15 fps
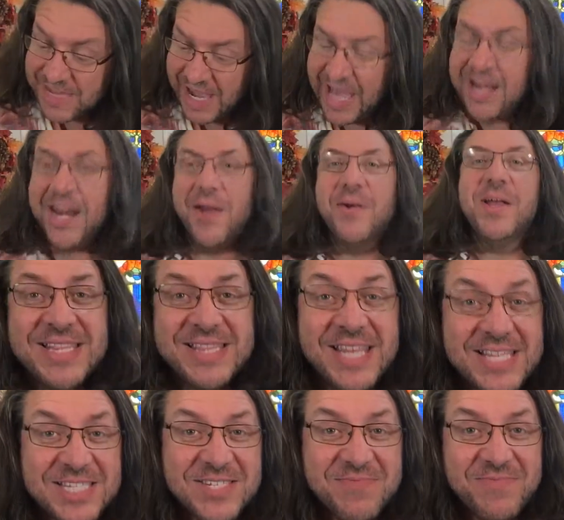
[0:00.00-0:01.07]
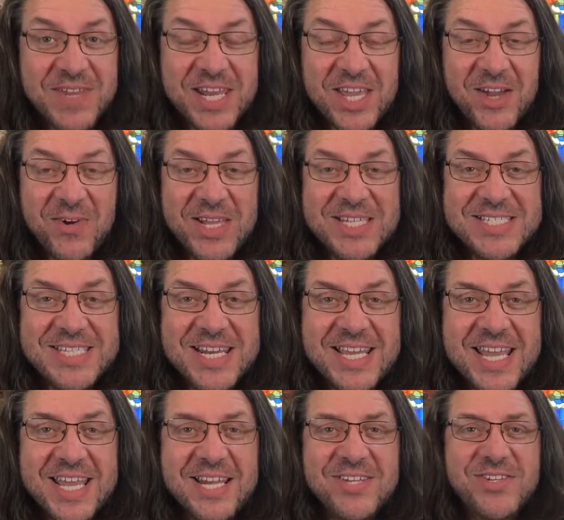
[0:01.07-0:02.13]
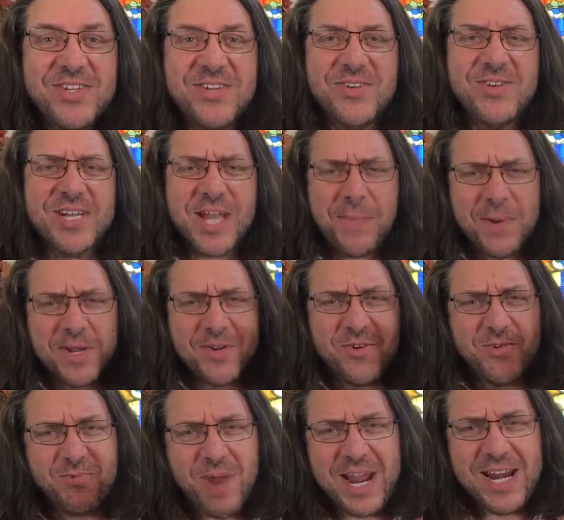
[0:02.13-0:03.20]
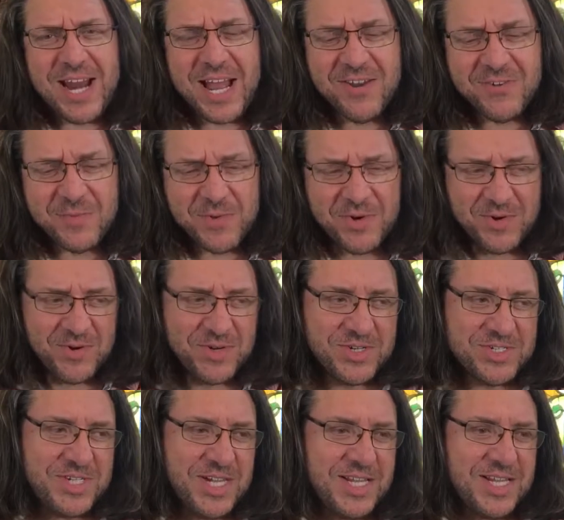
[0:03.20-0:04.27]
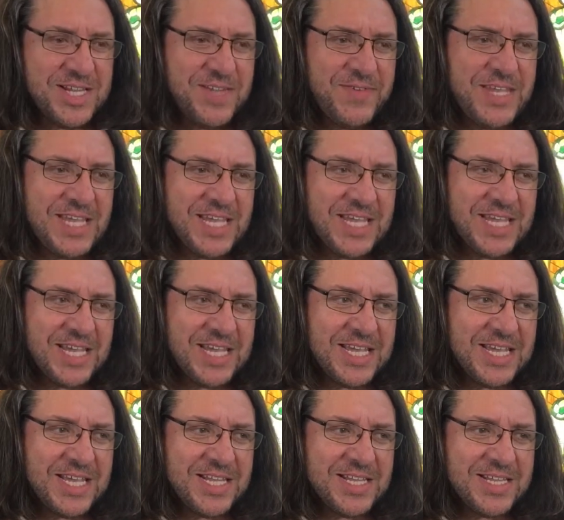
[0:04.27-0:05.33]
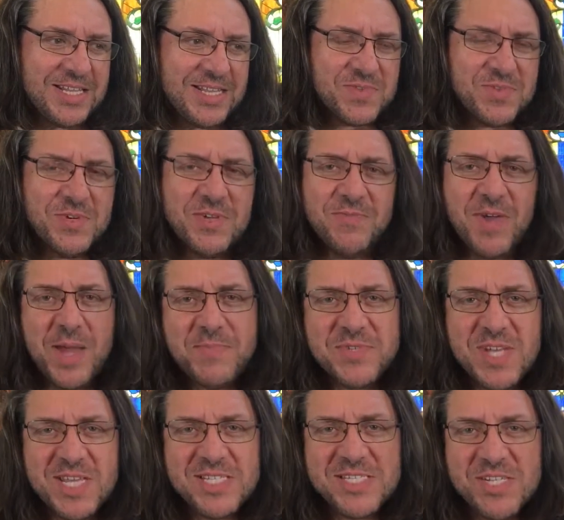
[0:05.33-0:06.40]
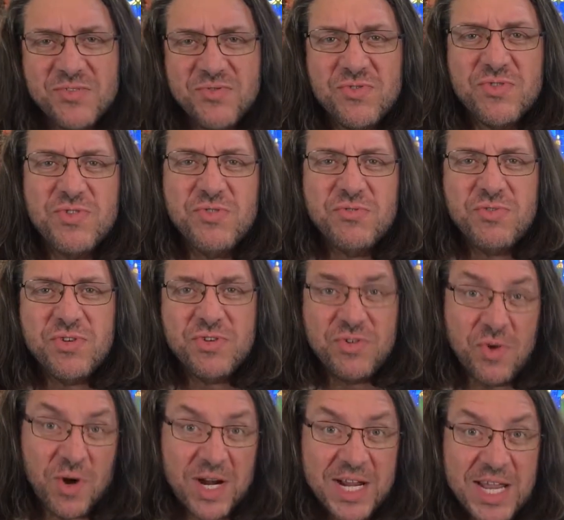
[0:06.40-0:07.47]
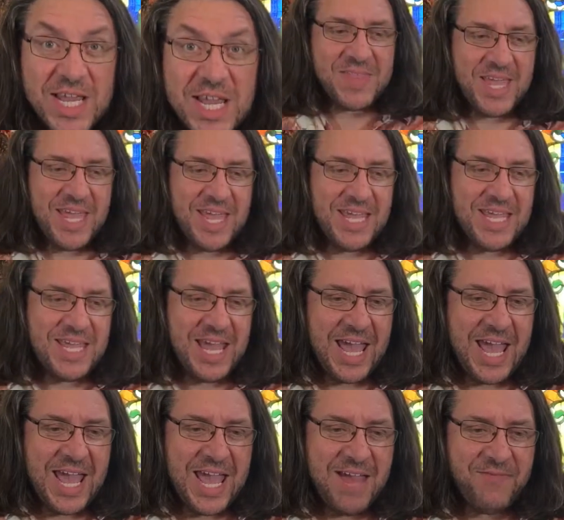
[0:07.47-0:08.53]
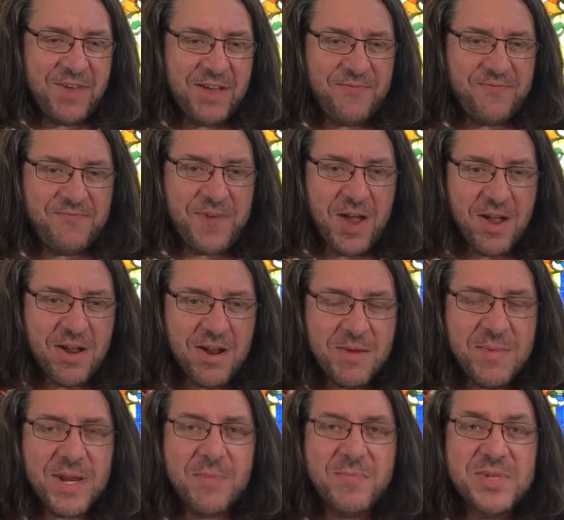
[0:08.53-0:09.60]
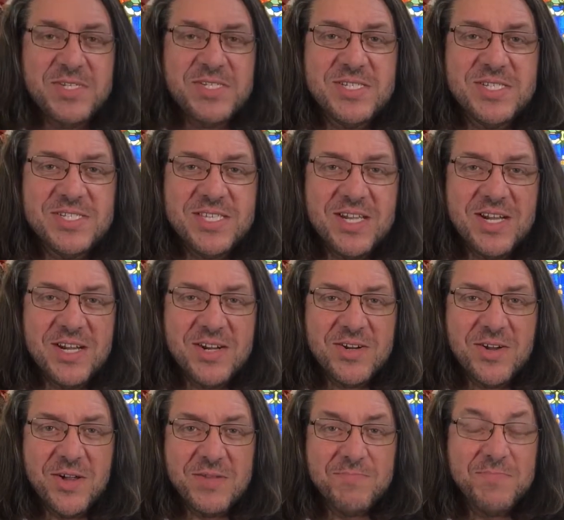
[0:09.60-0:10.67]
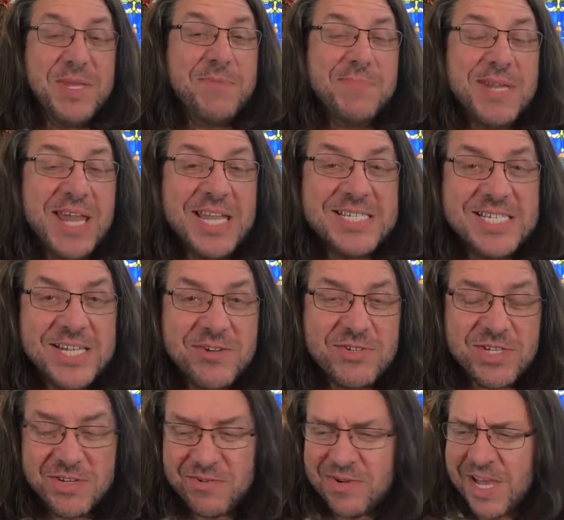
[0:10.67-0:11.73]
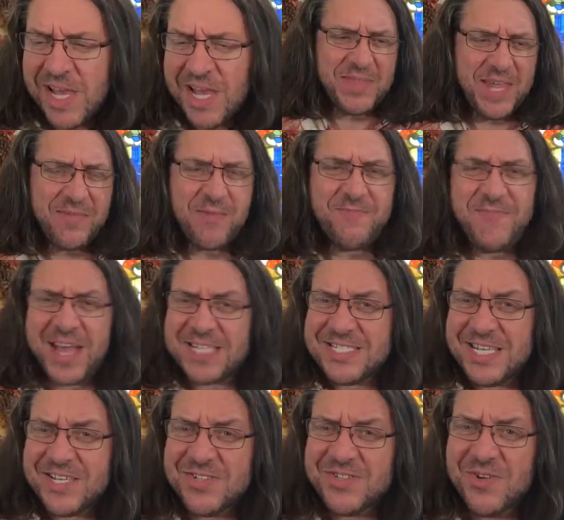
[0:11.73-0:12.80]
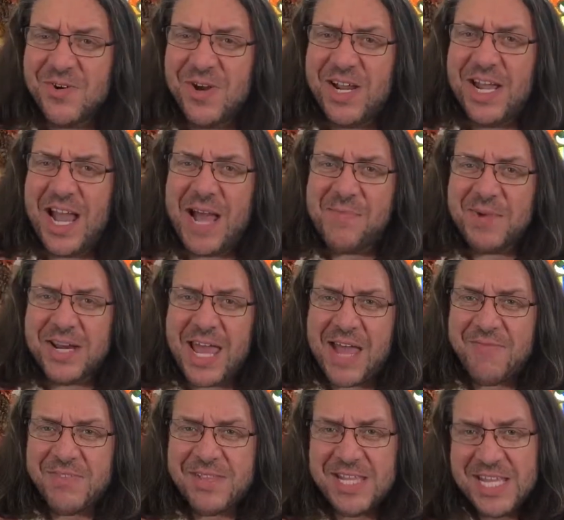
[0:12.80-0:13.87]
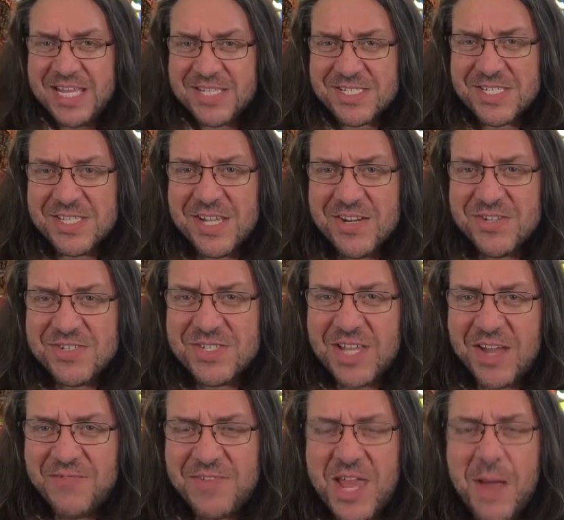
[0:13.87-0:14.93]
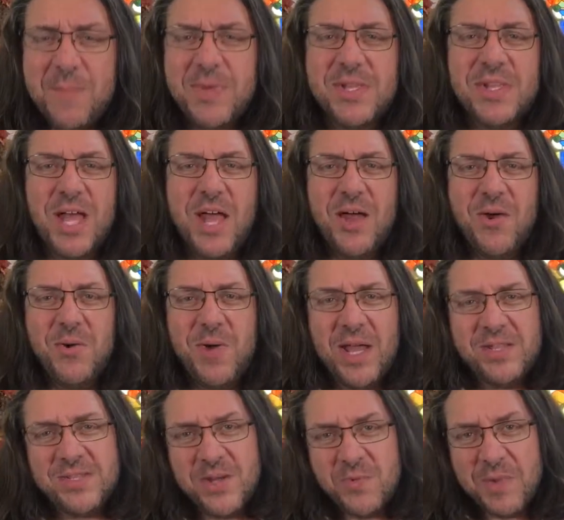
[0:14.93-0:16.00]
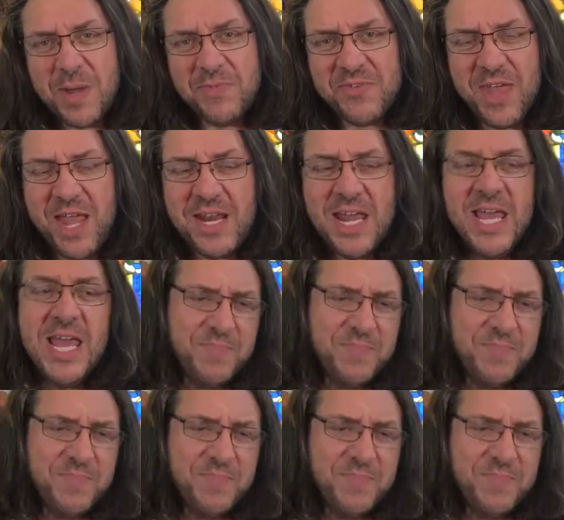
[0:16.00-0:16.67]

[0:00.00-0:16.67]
I don't know. This video is dedicated to a couple of great entrepreneurs uh, living in sort of upstate central New York. They have a farm and a business there called Beekman 1802. They have a fascinating story. I'm going to have links to their stuff down below and their website.